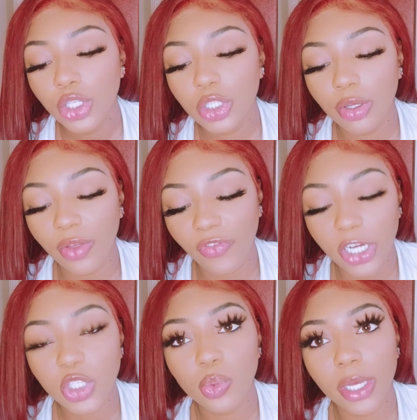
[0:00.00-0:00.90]
So the
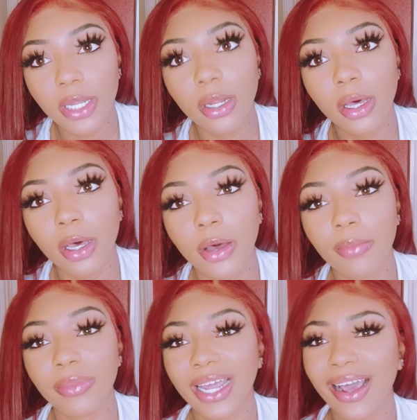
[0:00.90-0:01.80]
first one
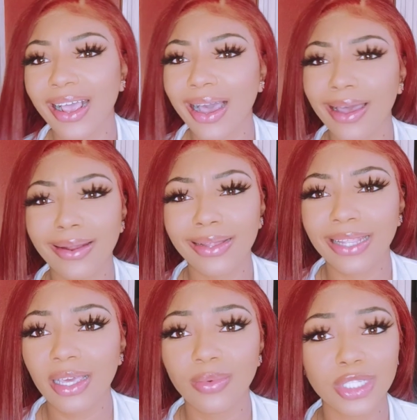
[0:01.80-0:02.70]
that I got, I
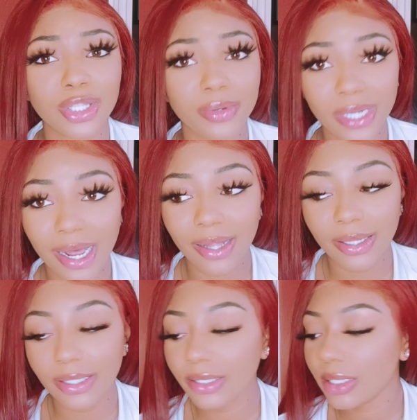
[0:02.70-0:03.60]
think it was
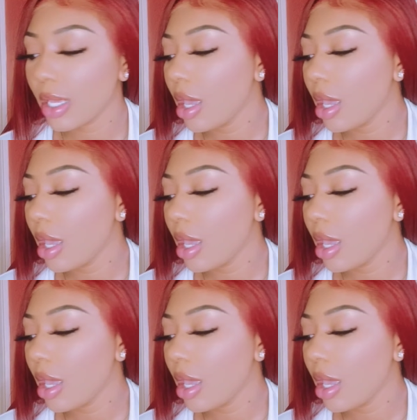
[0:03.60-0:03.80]
$3,